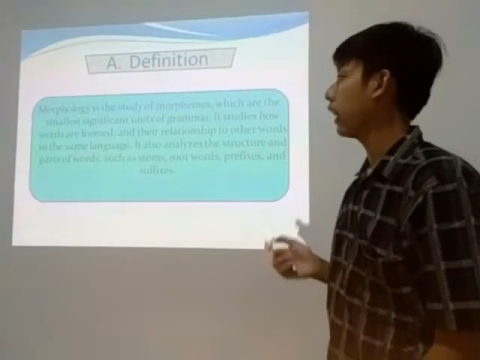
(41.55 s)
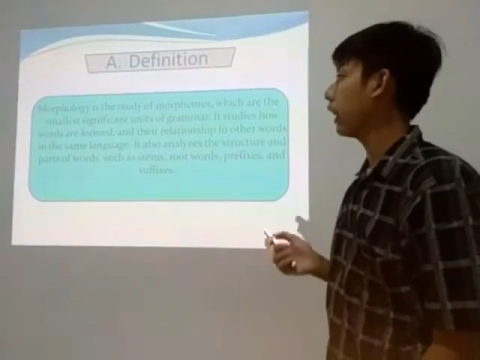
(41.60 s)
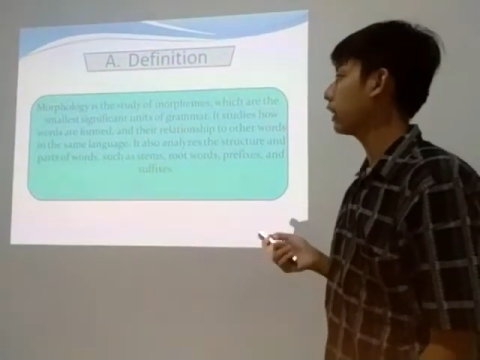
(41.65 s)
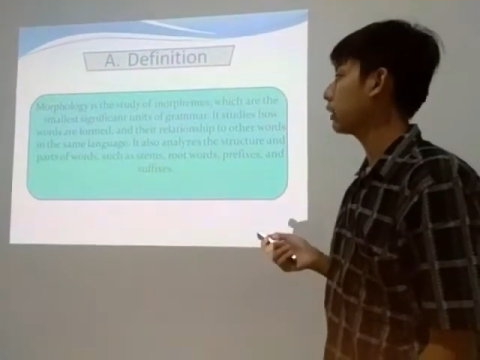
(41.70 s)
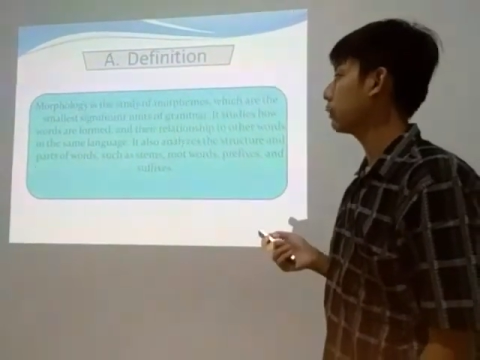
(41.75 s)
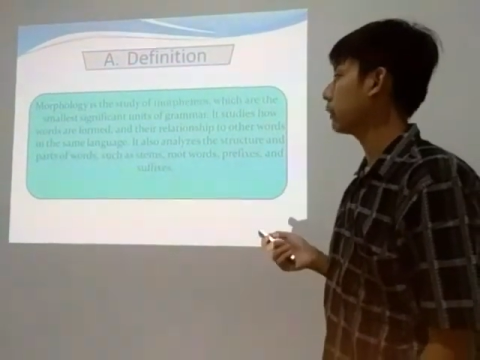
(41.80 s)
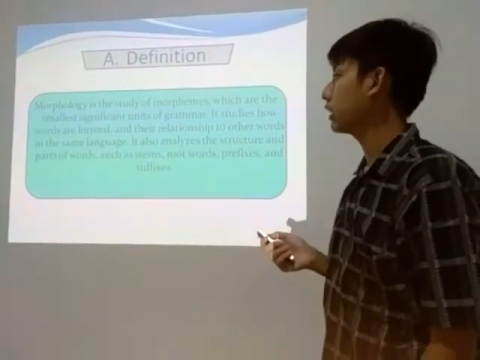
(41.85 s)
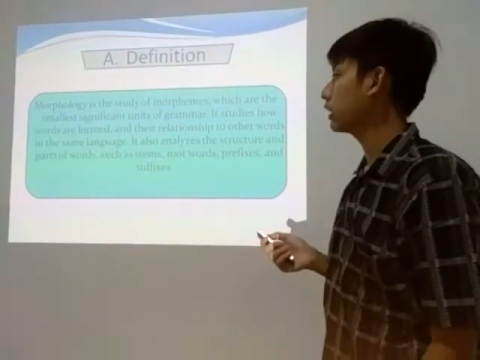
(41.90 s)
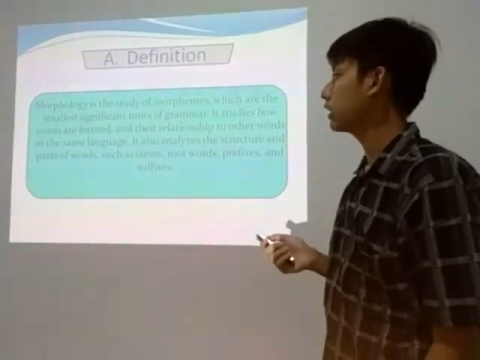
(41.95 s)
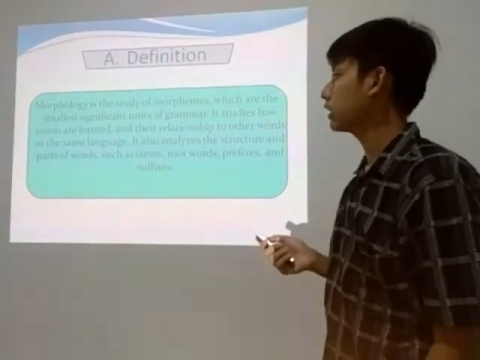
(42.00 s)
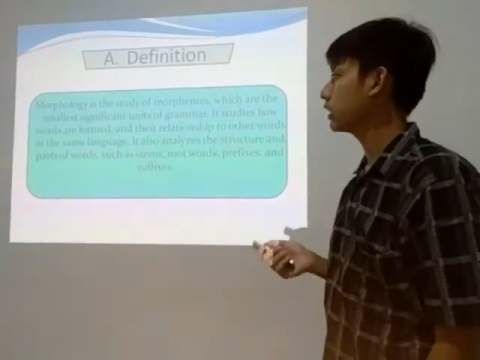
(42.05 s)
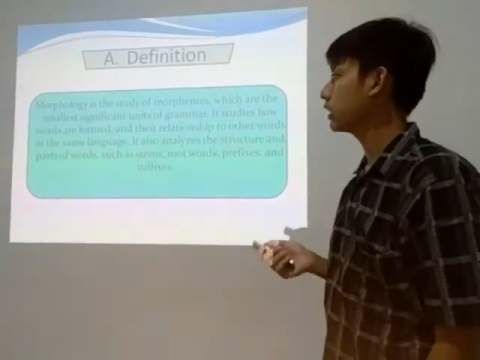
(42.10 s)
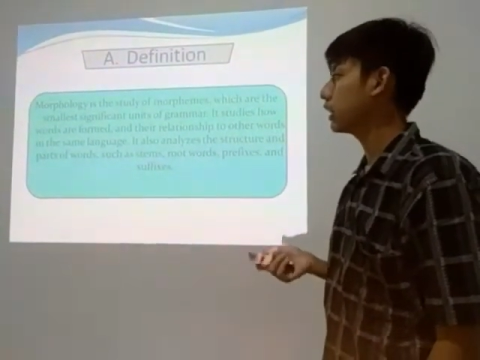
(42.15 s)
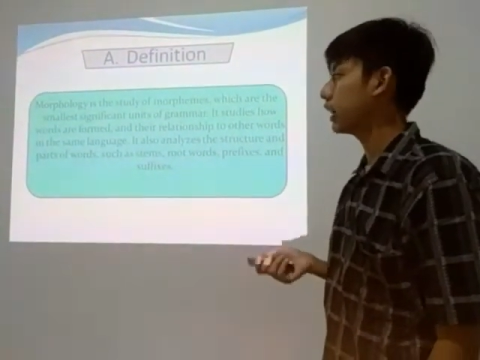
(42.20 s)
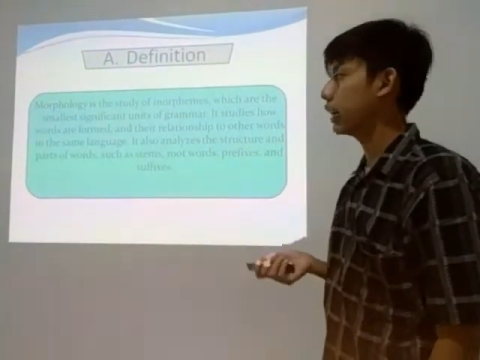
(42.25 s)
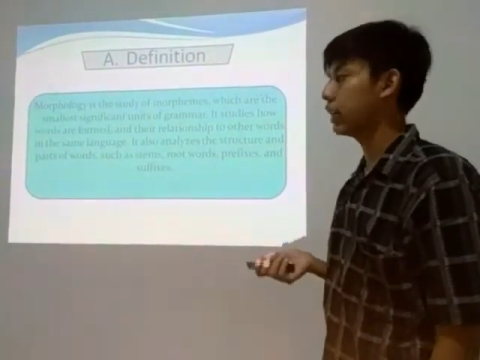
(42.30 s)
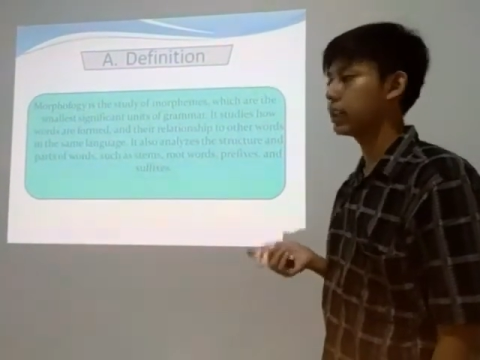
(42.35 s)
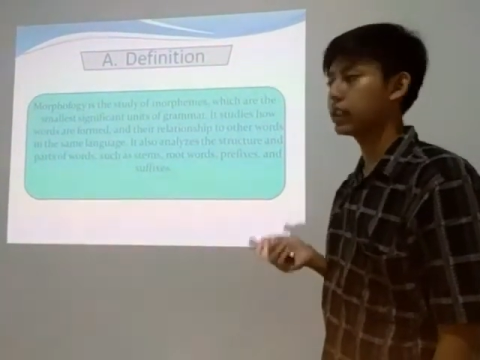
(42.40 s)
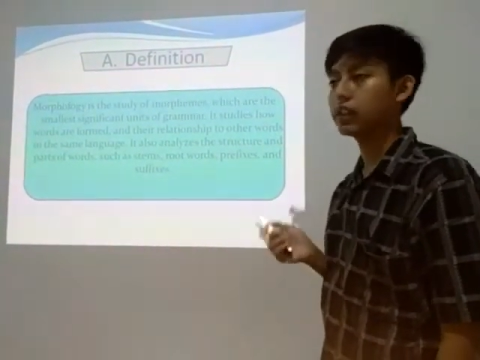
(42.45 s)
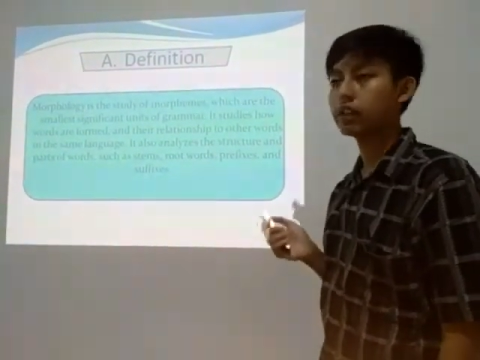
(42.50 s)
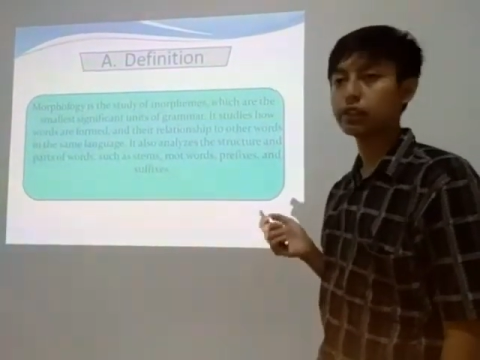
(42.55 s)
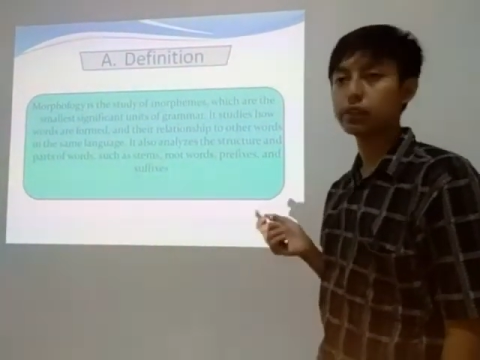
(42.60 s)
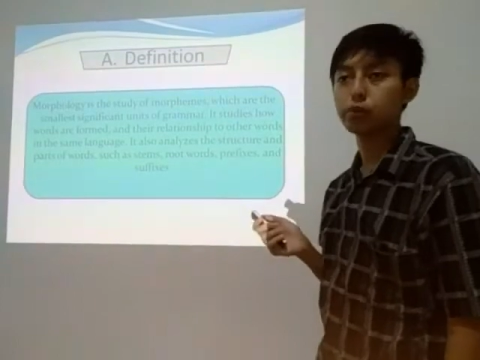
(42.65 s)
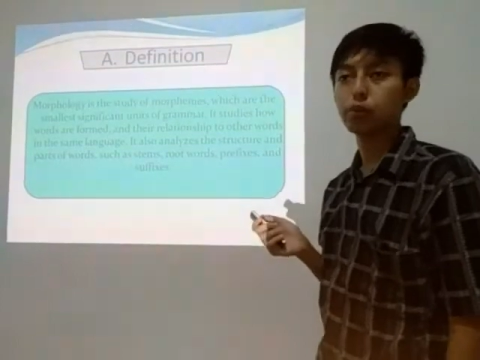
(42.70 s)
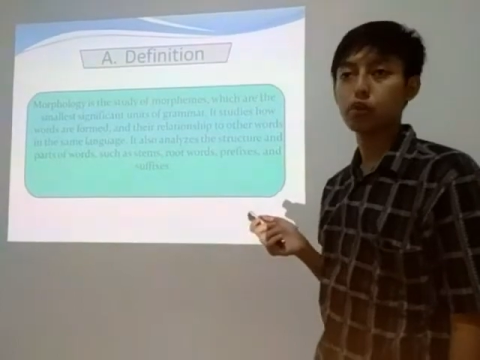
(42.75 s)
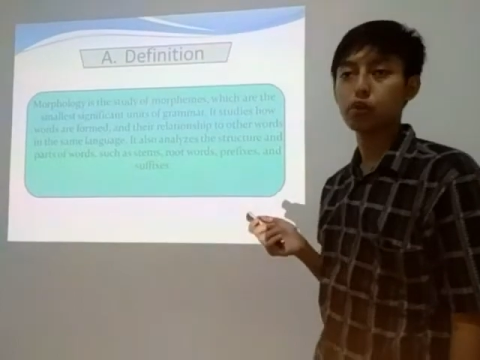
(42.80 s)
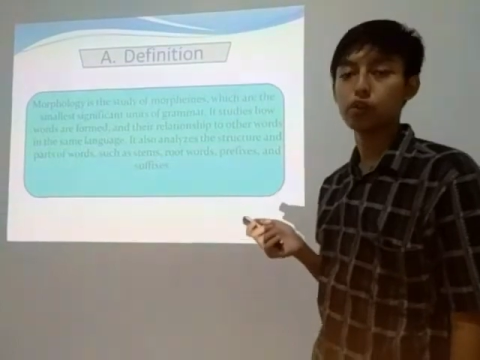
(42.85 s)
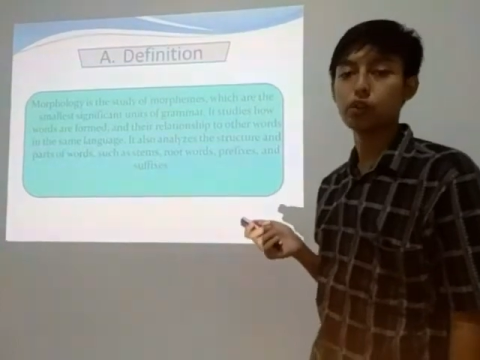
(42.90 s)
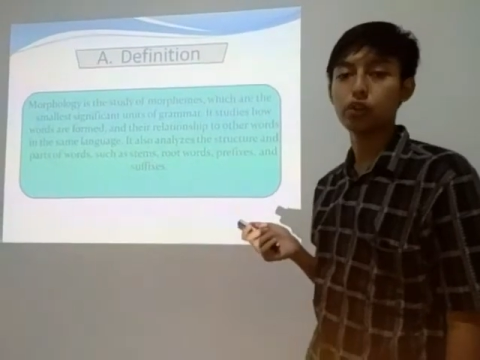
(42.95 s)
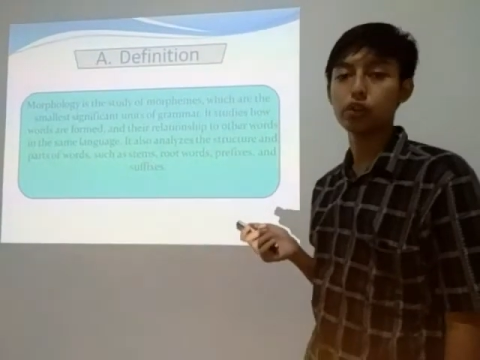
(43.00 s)
It means, in learning
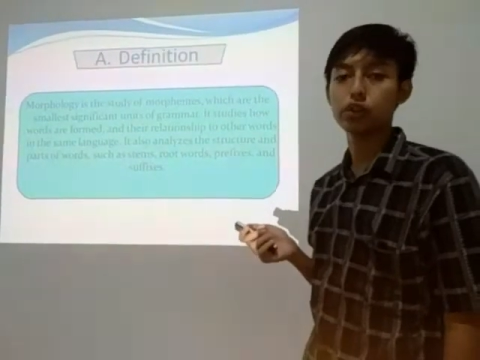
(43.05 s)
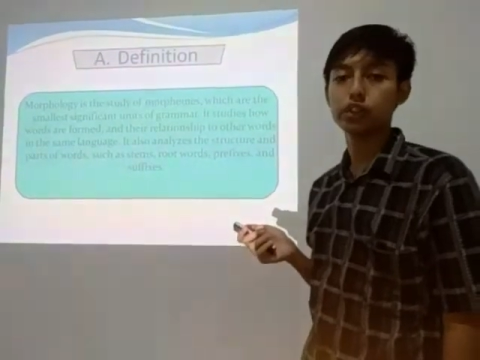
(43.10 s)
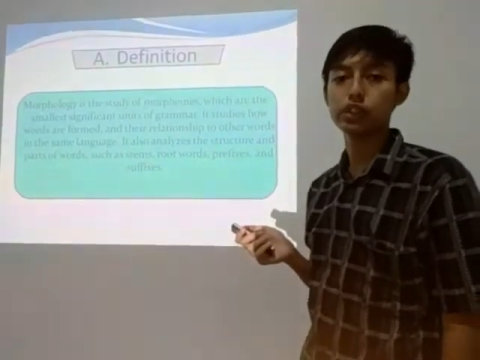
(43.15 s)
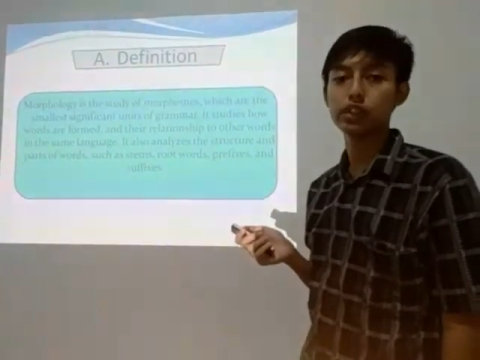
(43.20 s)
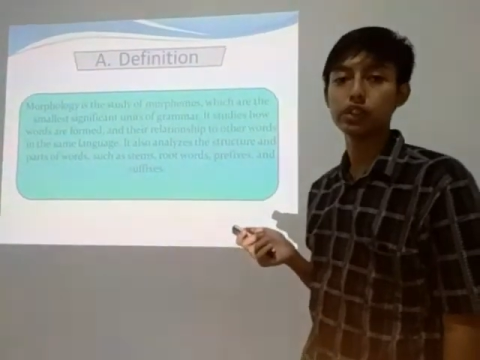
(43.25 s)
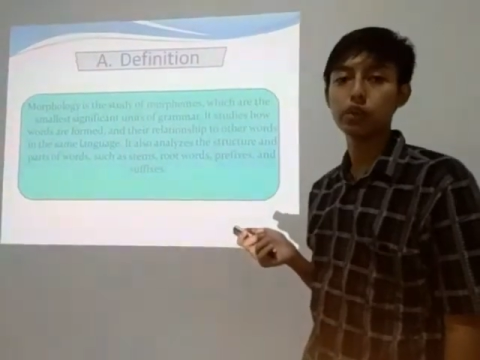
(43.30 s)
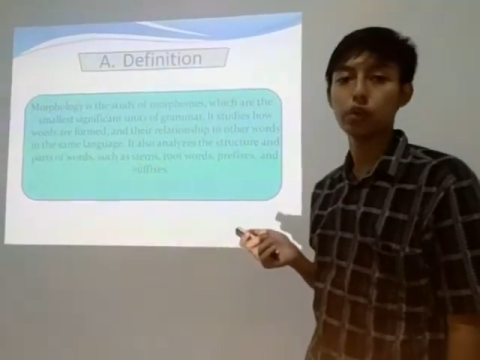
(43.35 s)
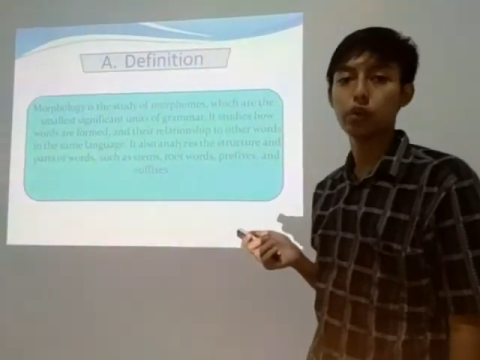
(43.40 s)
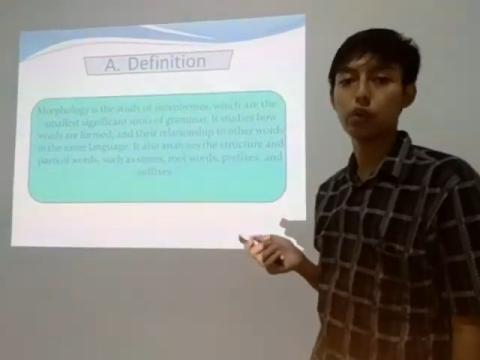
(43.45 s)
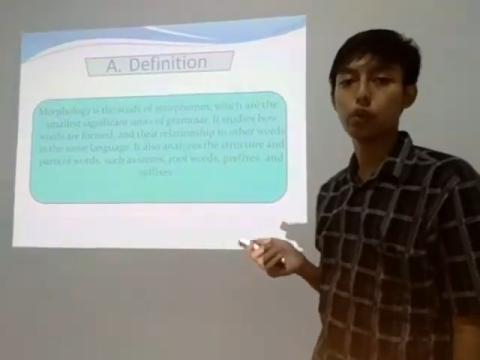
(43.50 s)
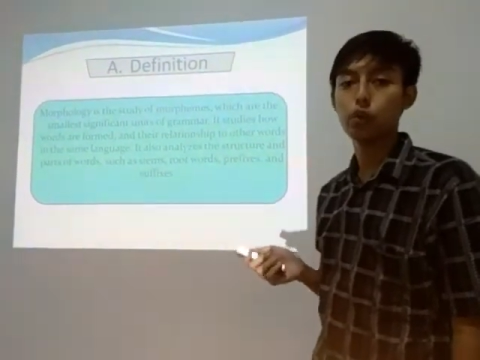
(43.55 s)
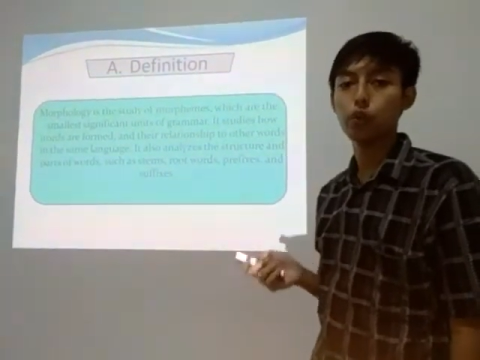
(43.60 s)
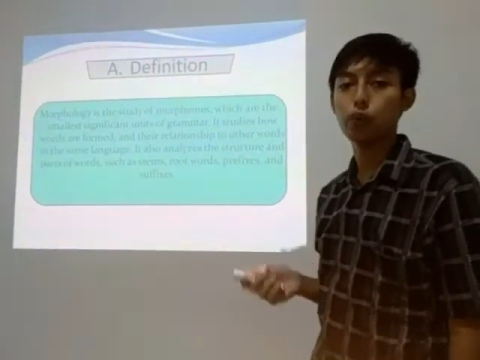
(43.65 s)
morphology,